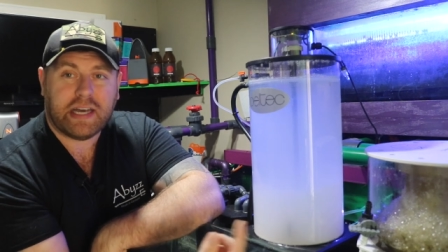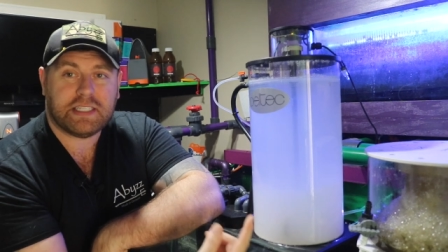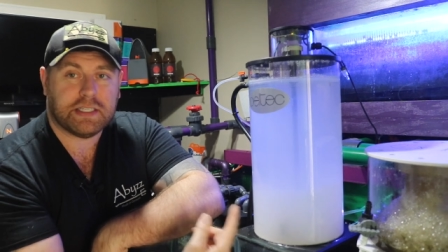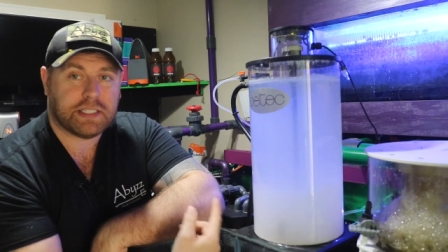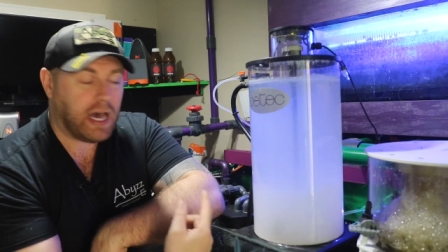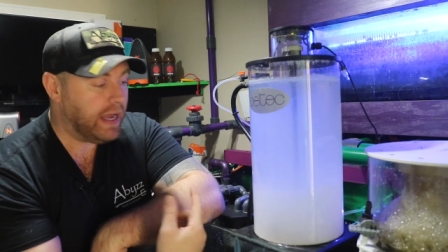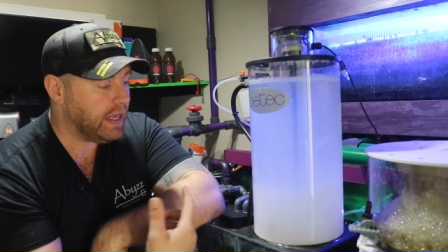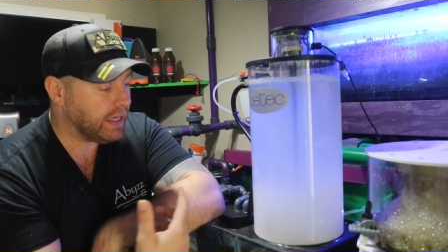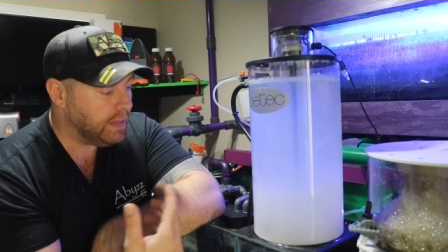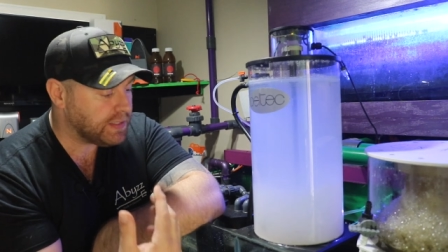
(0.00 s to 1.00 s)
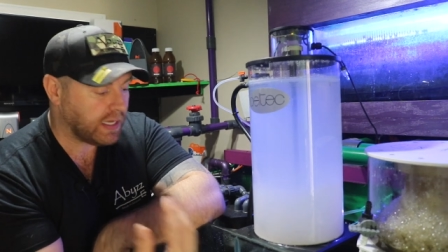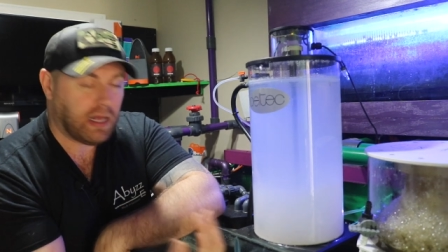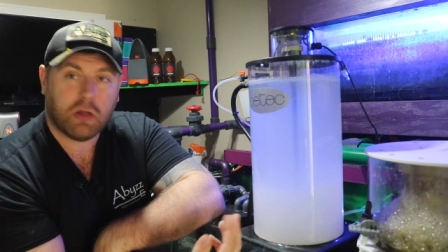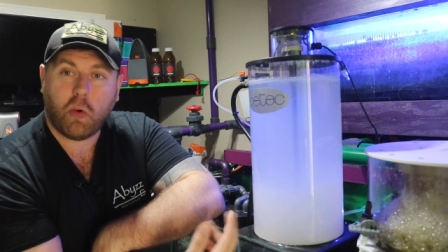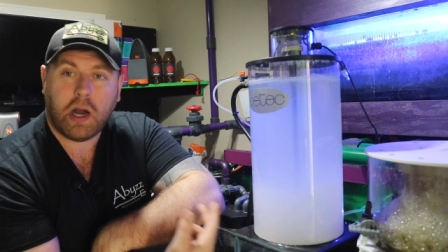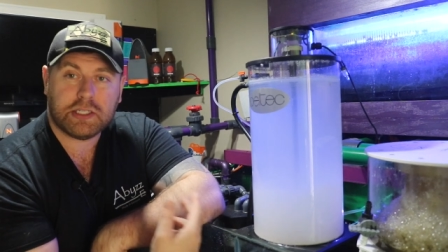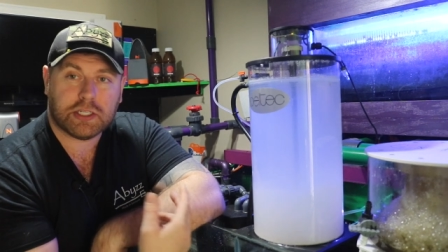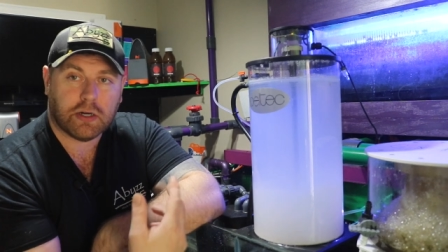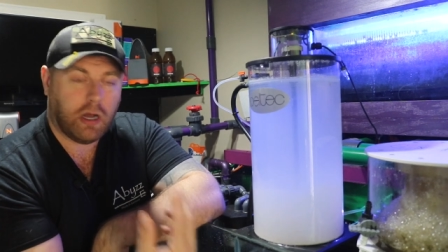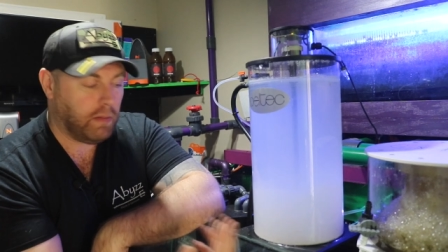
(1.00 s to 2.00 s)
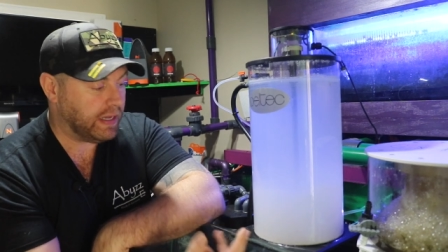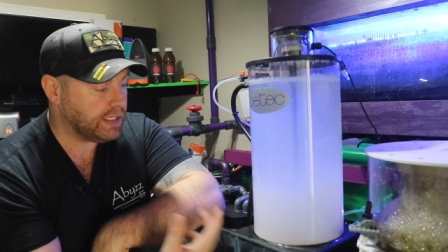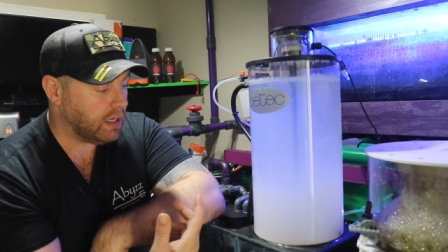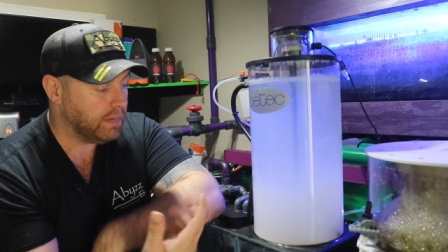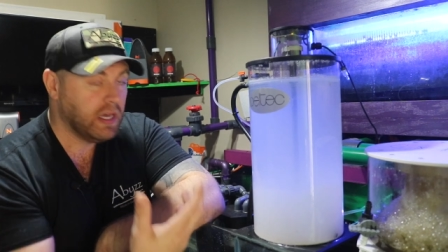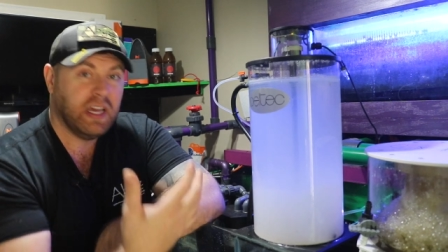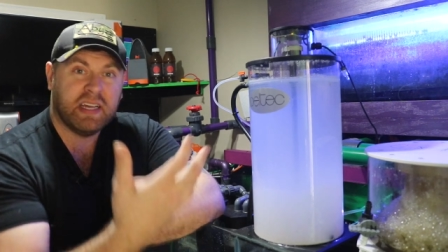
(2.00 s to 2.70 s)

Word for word: that's inside and keeps the kalkwasser all mixed up.